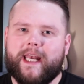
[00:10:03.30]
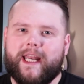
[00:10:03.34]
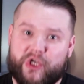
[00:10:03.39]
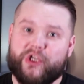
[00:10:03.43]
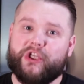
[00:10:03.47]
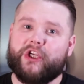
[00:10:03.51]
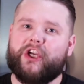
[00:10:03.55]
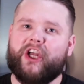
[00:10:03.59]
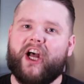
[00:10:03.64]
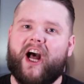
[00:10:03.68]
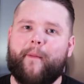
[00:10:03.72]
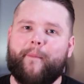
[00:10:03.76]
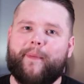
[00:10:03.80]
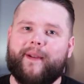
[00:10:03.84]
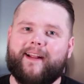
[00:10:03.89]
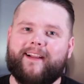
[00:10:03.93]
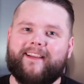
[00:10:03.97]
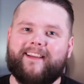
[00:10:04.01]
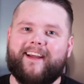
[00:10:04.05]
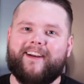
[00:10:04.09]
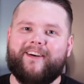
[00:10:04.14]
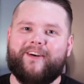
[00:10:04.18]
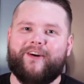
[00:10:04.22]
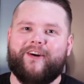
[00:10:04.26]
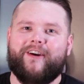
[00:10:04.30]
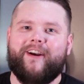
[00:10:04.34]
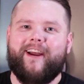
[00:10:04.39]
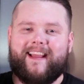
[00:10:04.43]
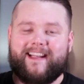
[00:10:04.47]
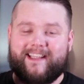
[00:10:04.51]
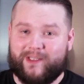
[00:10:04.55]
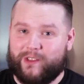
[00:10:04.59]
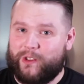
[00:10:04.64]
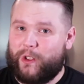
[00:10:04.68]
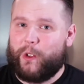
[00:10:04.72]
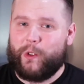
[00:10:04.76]
Use a competent lender
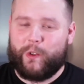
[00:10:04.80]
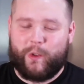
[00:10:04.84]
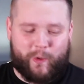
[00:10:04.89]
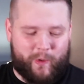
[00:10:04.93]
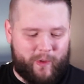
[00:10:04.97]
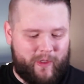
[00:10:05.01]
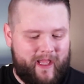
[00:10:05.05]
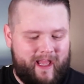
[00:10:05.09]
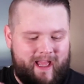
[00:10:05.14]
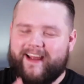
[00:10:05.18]
that's local,